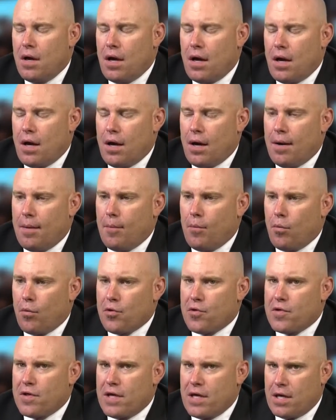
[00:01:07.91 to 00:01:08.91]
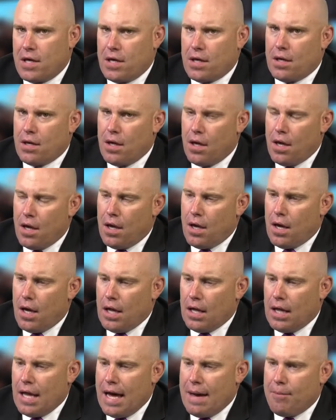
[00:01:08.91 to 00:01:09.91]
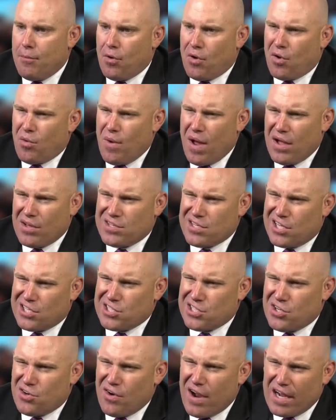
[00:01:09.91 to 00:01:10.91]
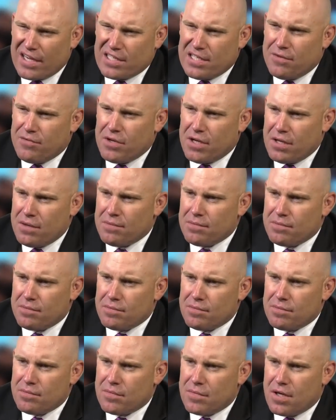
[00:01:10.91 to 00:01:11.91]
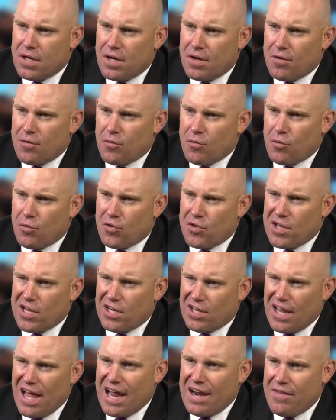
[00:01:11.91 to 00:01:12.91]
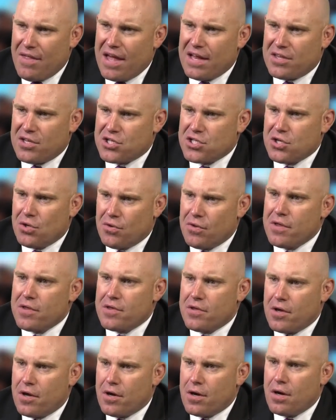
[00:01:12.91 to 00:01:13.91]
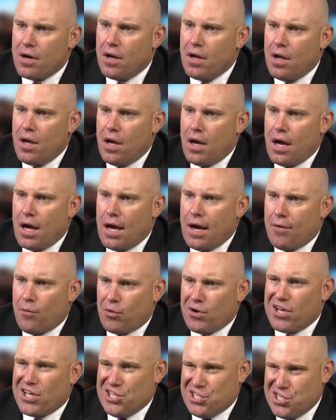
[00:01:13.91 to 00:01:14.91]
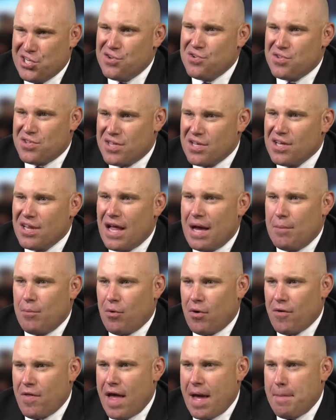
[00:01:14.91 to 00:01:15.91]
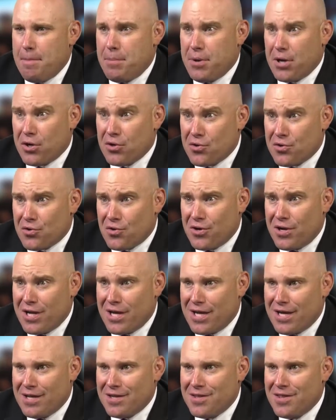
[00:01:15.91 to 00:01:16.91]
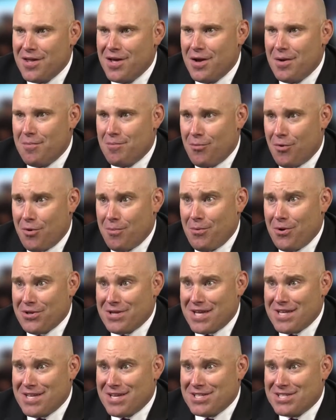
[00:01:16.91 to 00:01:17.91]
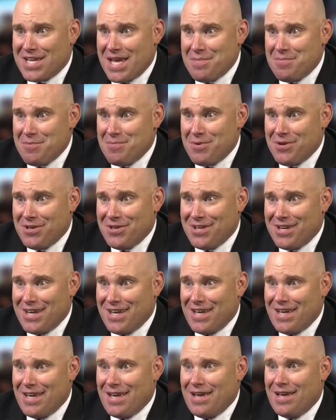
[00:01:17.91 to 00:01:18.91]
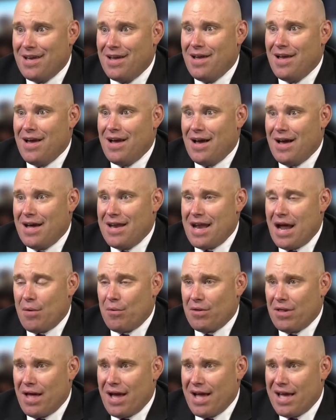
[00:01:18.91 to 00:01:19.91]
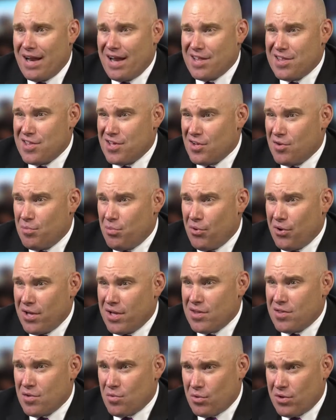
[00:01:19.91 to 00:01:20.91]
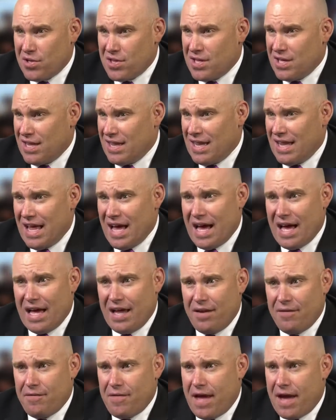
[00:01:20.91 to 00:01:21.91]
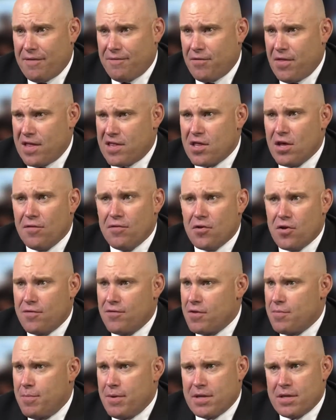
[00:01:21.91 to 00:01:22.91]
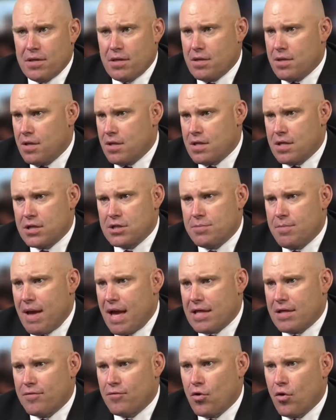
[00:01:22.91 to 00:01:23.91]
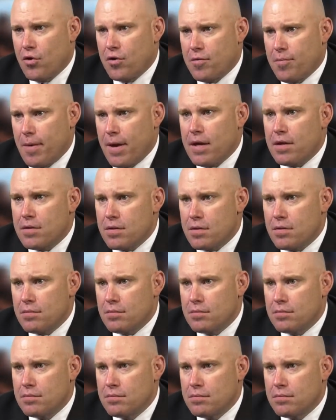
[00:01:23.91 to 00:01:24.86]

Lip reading: We're seeing a lot more around touch interactivity. We've seen a lot of that at the show this year. We're going to continue to see a lot more of that, bigger screens, more multi-touch capability, not relying on single points. So we're going to see a lot of that. That self-service business is such a massive growing space.